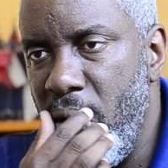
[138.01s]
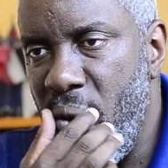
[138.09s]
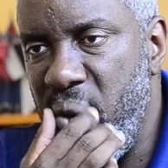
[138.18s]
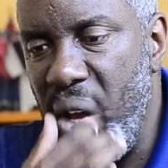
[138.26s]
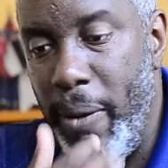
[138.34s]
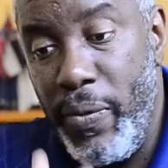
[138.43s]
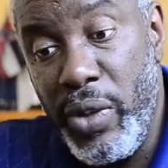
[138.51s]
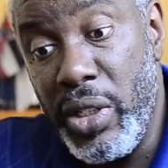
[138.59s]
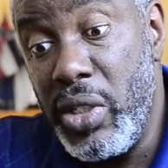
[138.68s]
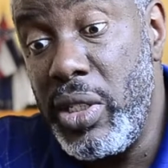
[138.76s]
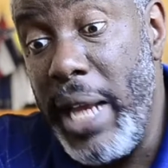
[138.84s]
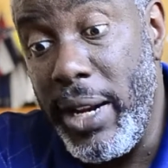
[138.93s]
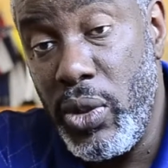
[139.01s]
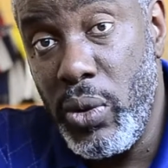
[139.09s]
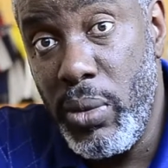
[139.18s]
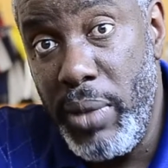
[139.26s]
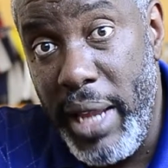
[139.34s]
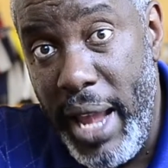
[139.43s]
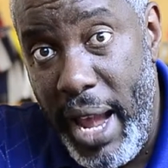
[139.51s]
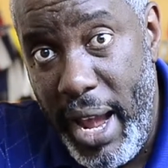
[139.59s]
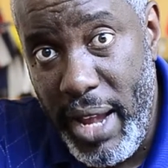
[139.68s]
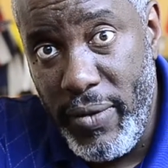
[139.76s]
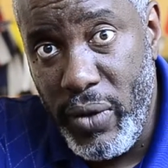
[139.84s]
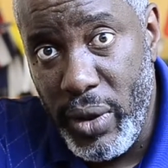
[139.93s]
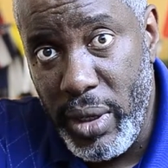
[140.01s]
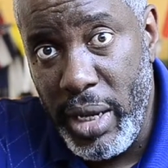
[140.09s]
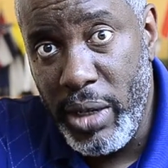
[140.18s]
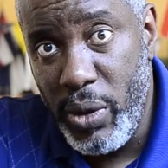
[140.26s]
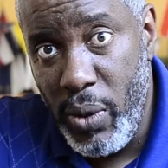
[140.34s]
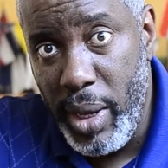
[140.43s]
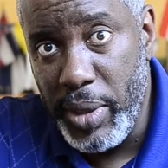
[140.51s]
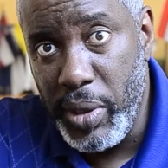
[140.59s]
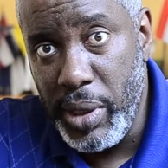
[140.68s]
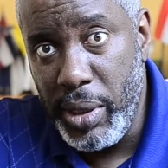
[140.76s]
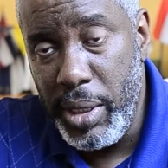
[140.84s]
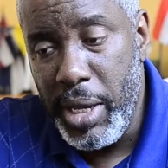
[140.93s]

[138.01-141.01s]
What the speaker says: from the sexual behavior in question